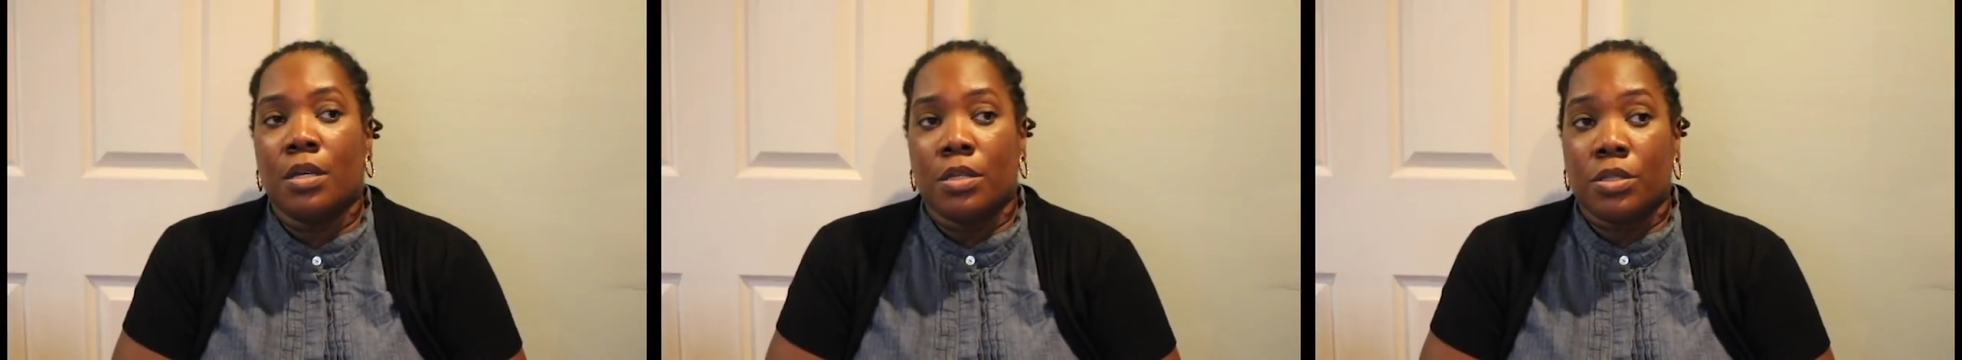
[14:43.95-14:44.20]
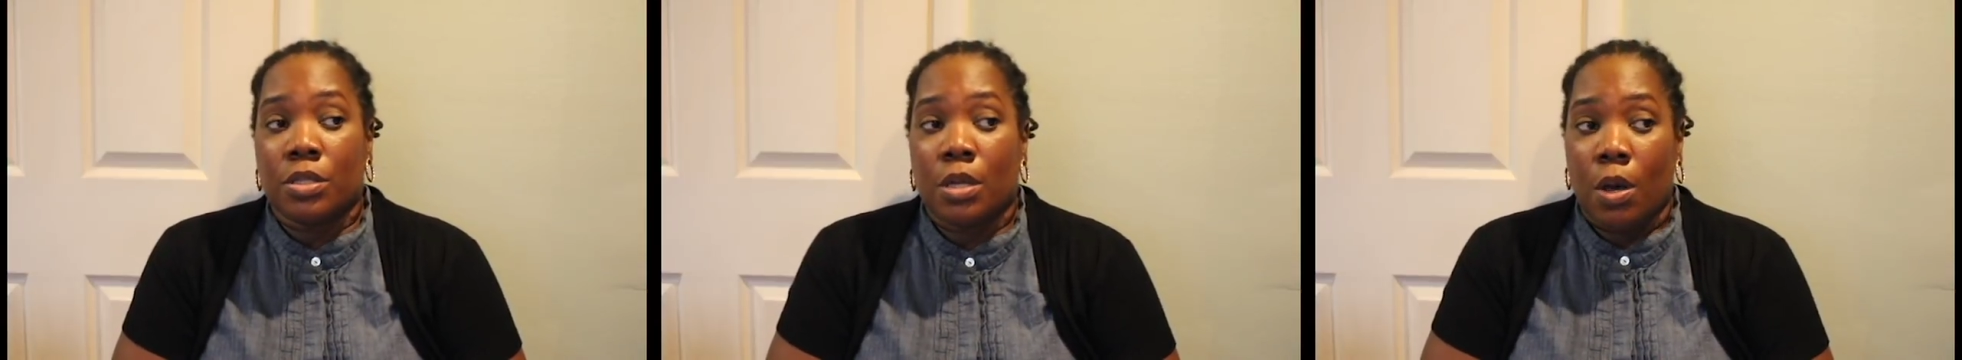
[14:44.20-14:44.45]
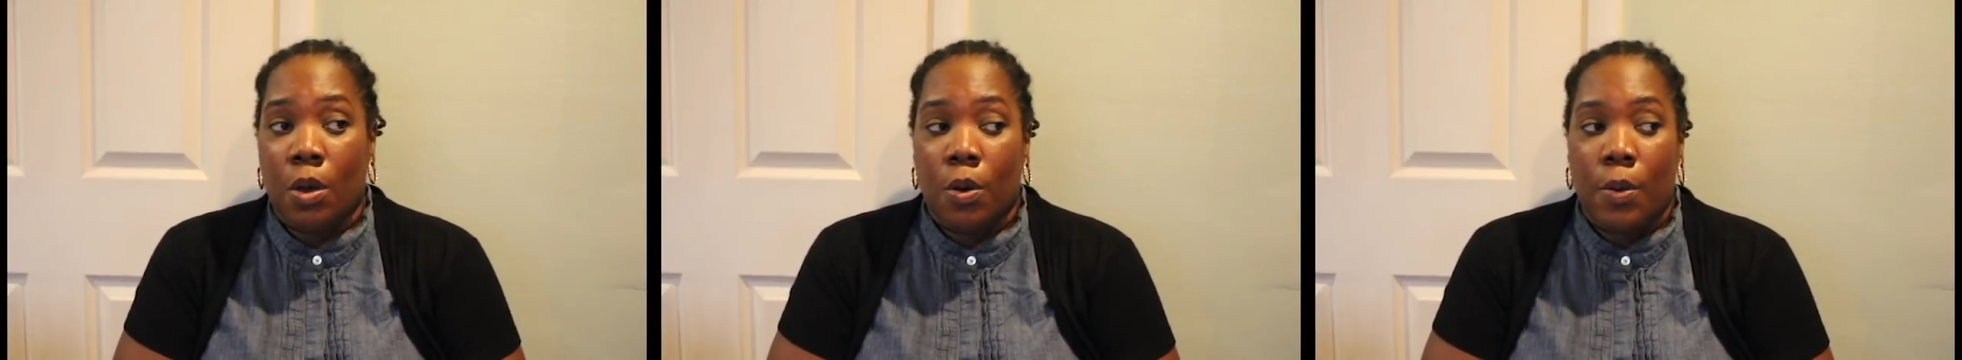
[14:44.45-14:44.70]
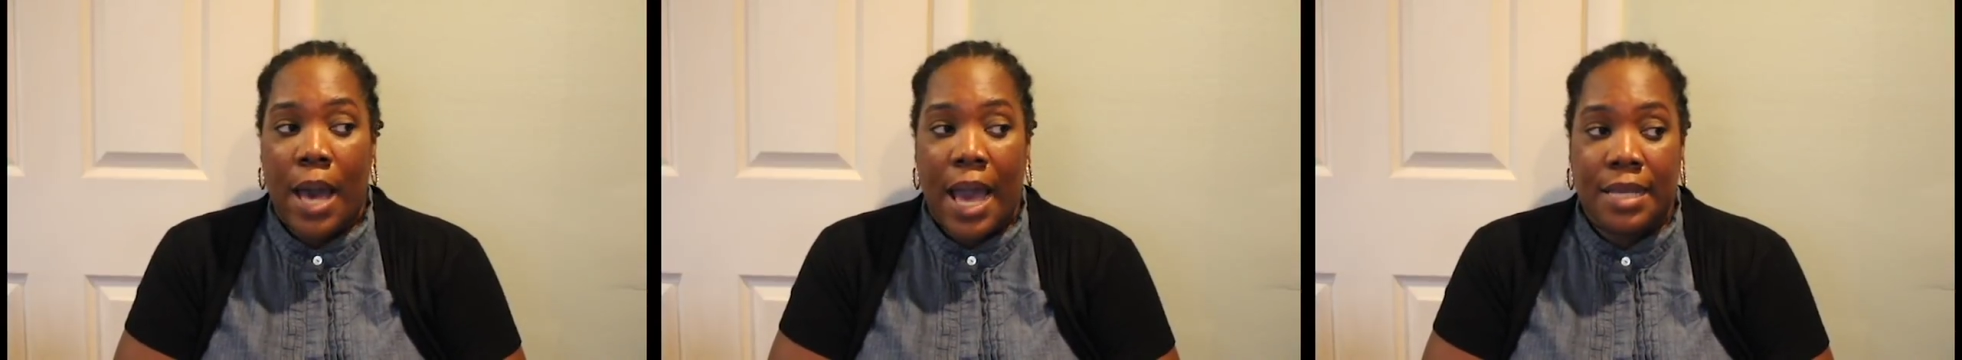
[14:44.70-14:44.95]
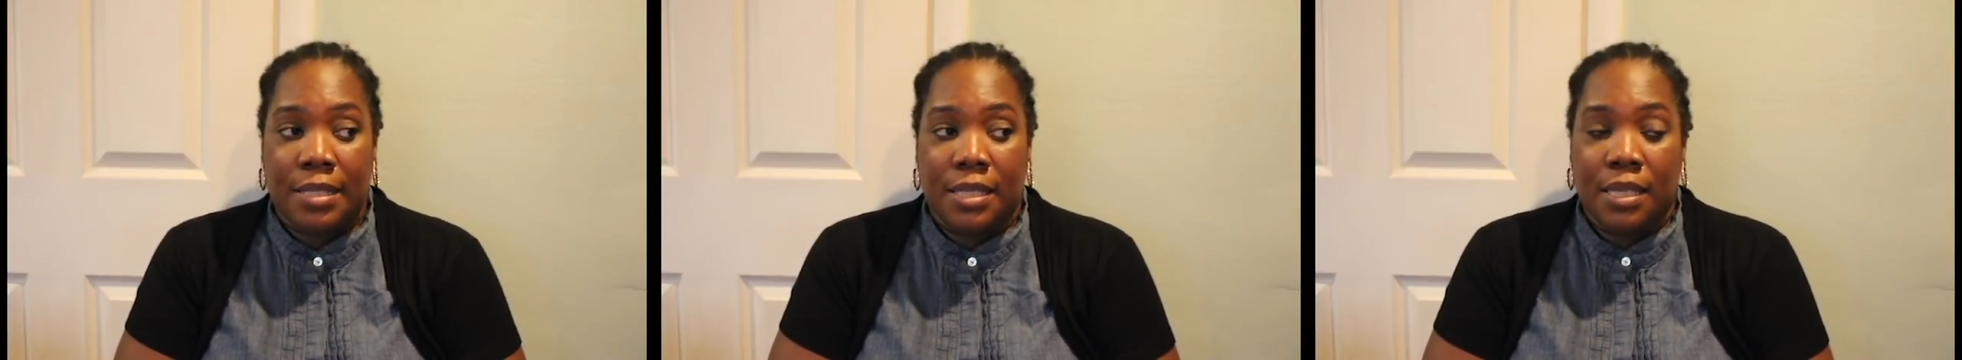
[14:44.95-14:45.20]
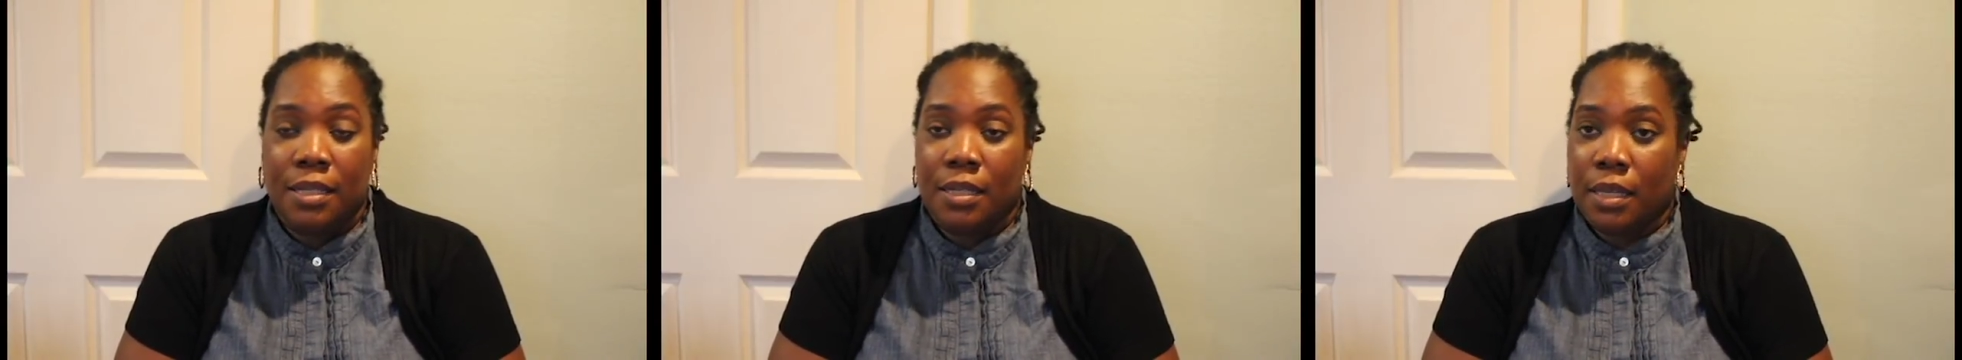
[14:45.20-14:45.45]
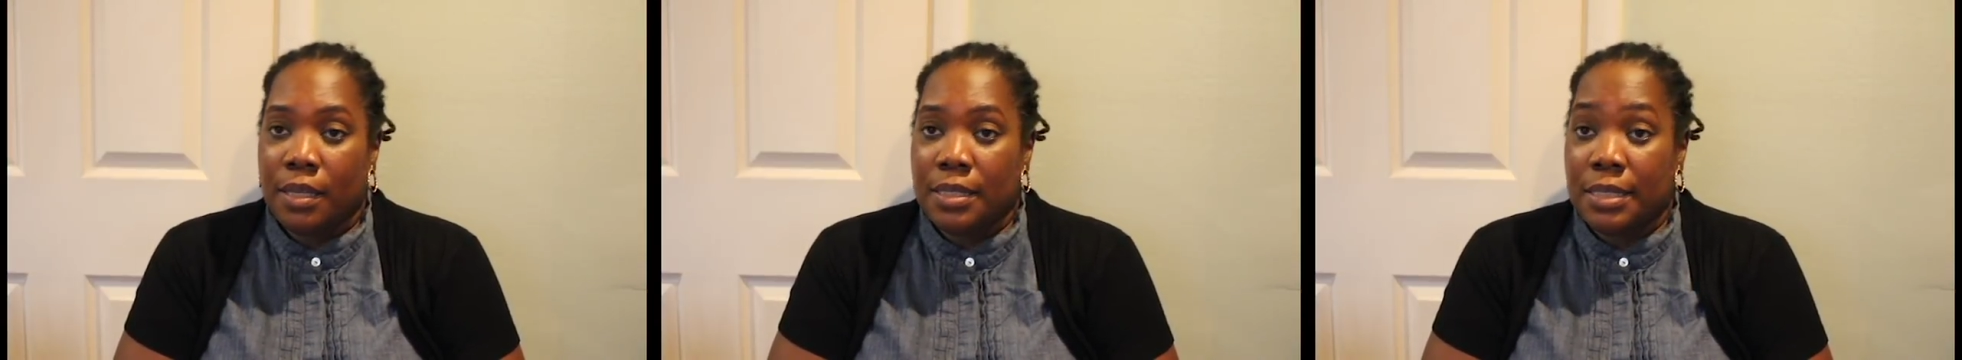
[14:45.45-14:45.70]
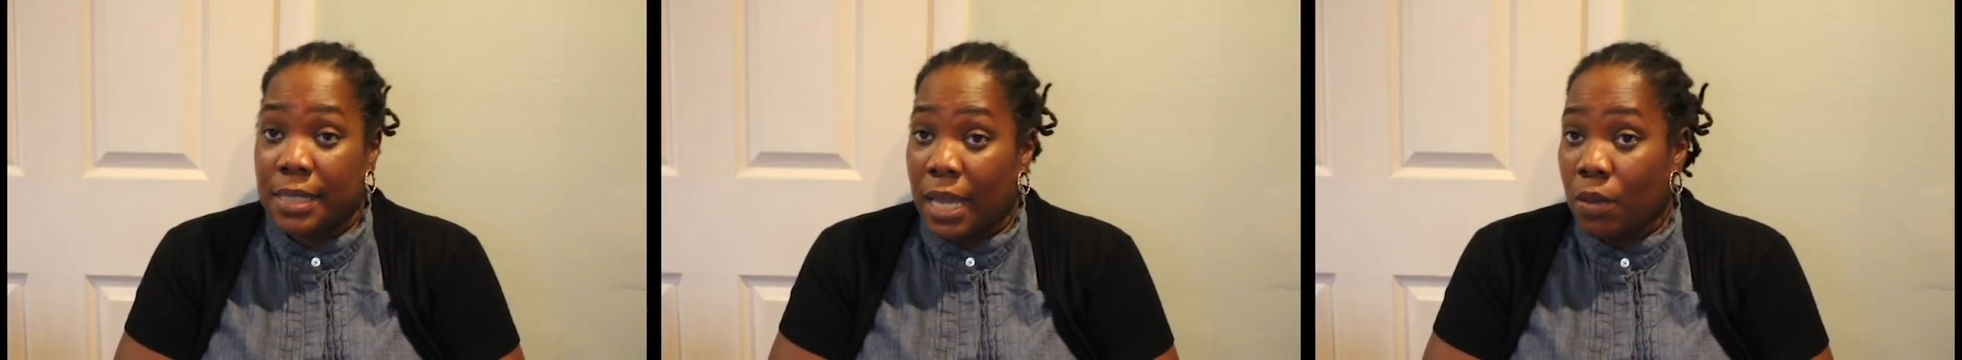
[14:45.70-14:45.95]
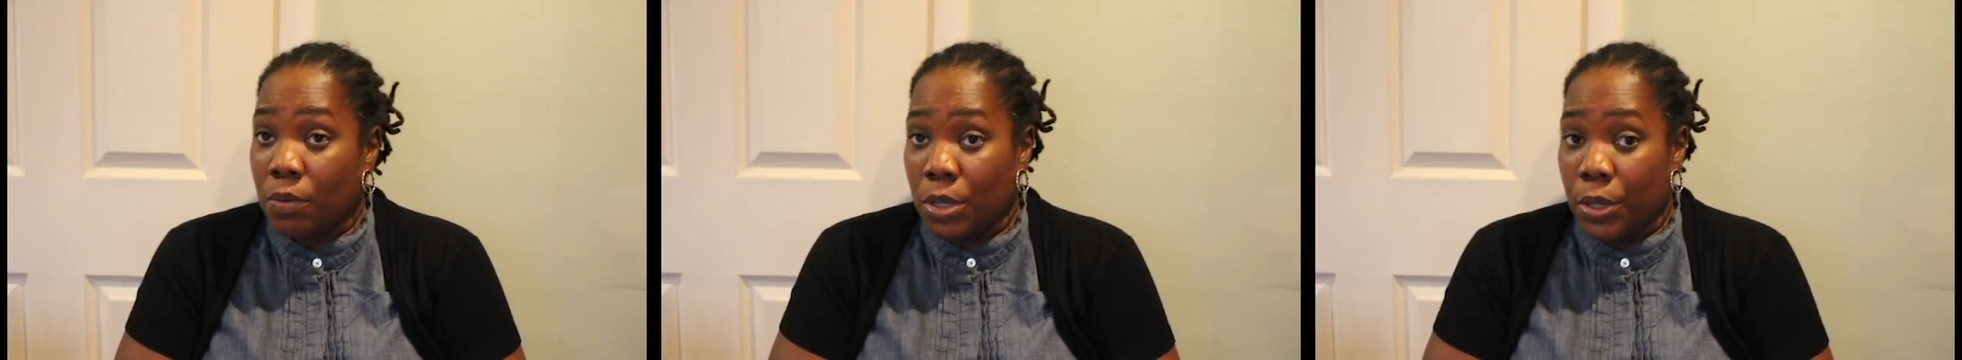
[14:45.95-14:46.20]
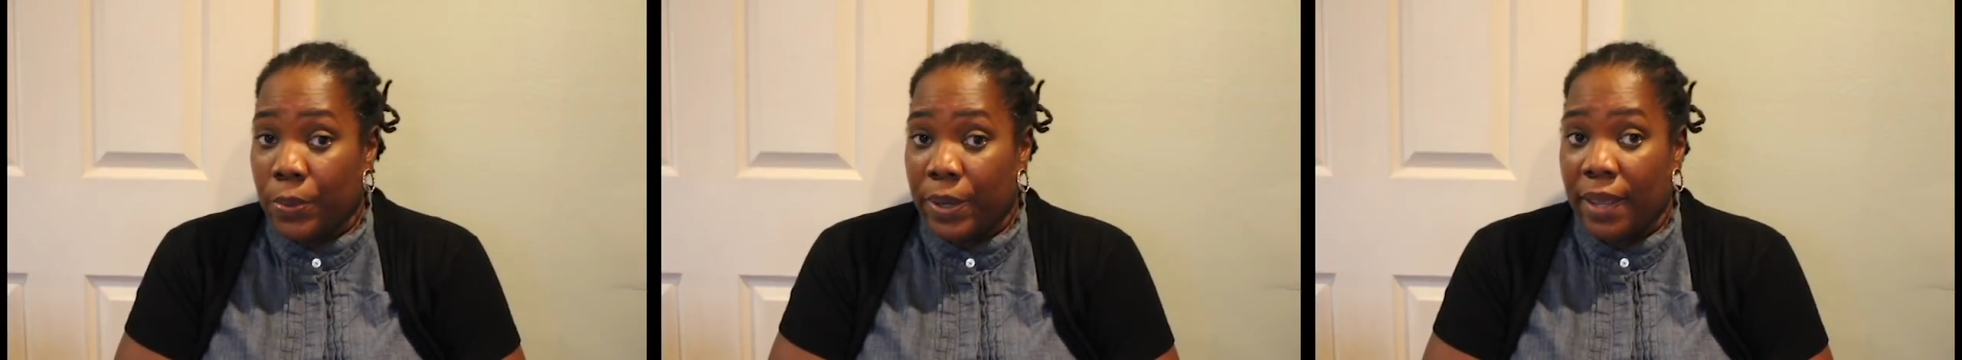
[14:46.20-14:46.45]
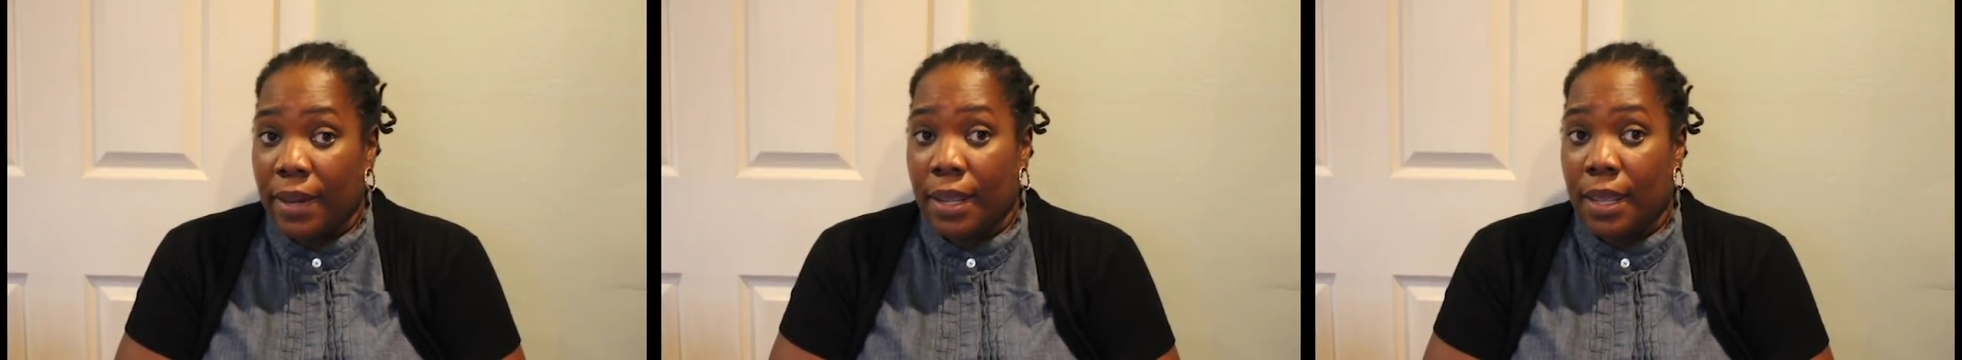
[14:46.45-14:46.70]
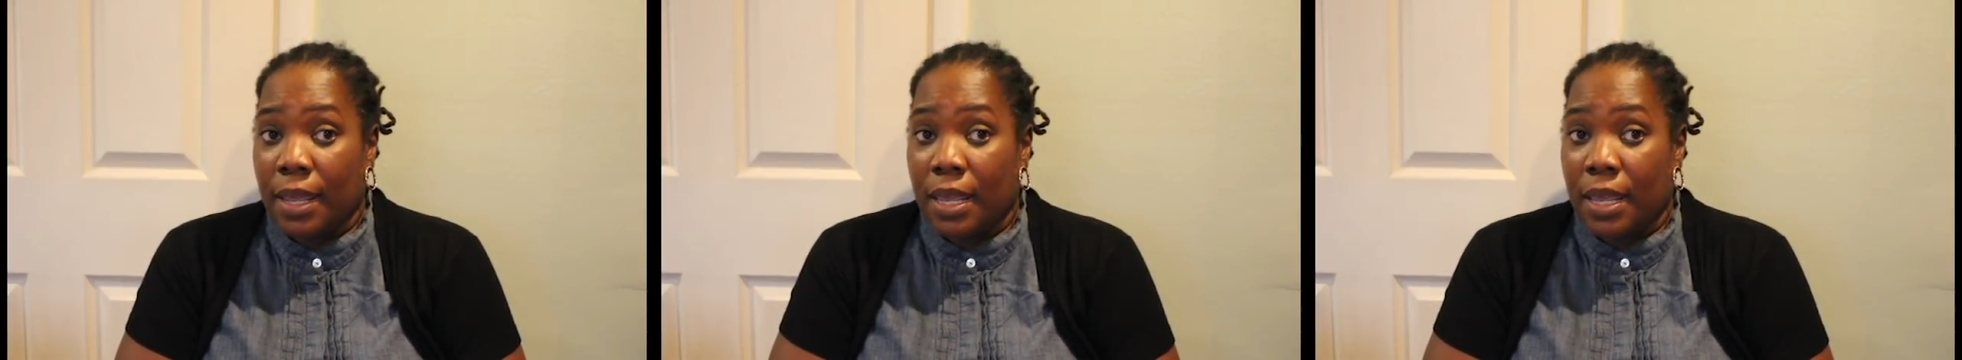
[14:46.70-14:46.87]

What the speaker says: So I did download it,